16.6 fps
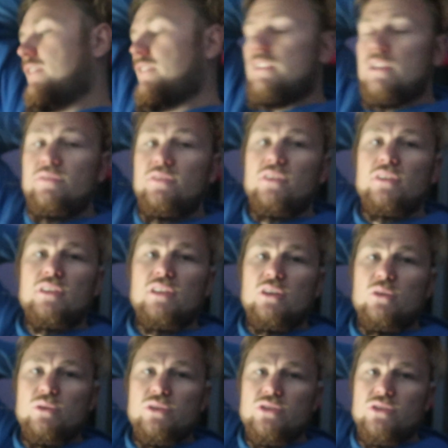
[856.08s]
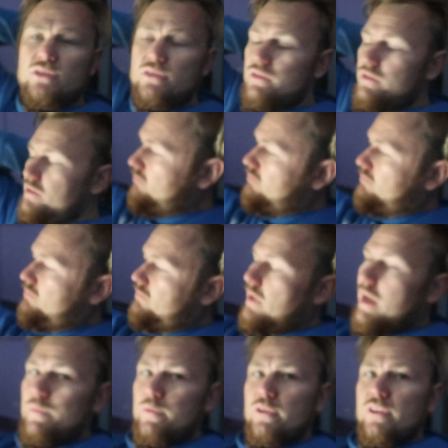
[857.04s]
If you've got any questions,
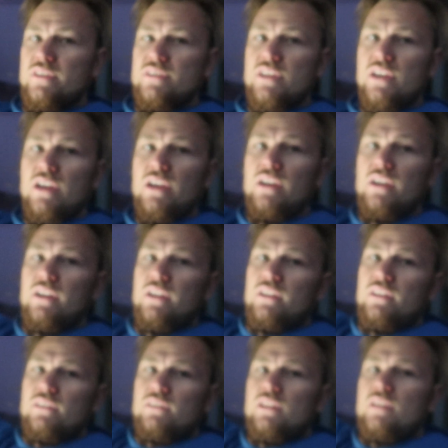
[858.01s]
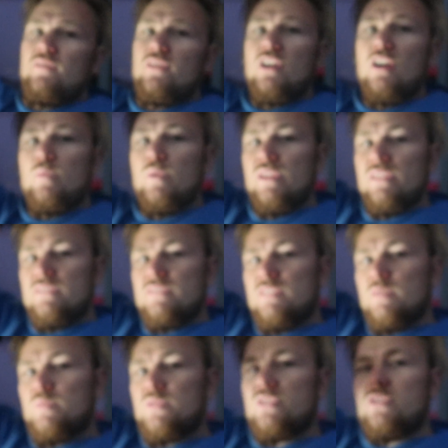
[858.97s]
happy to answer. Leave a comment,
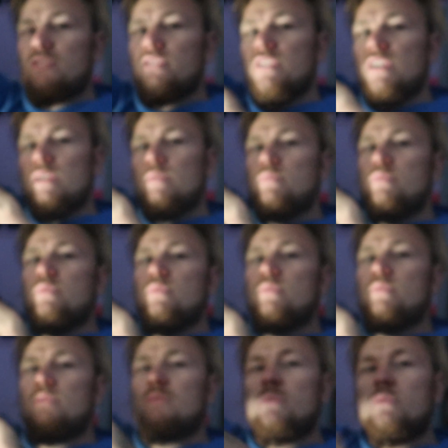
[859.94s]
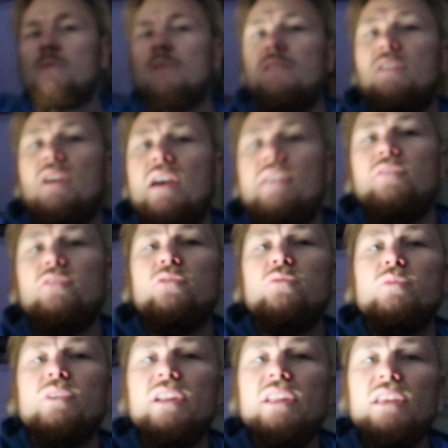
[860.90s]
subscribe if you haven't
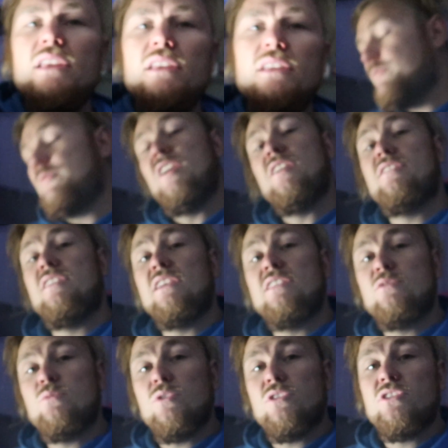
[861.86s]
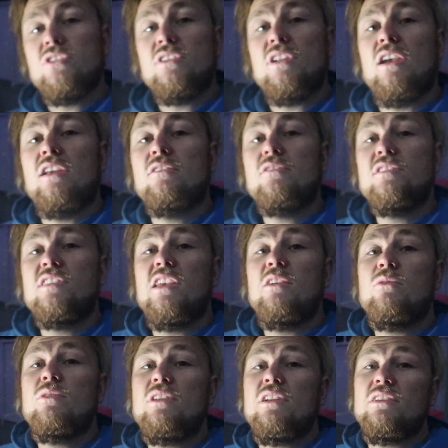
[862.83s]
already. Yeah, thanks for watching and I'll see you
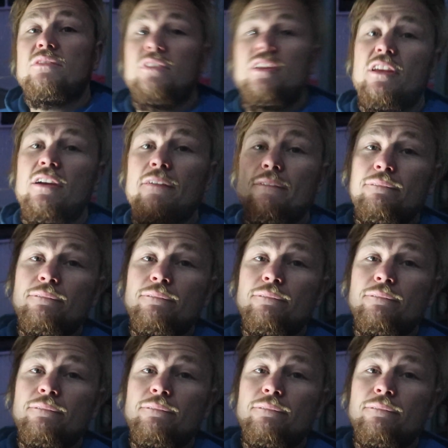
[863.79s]
in the next video.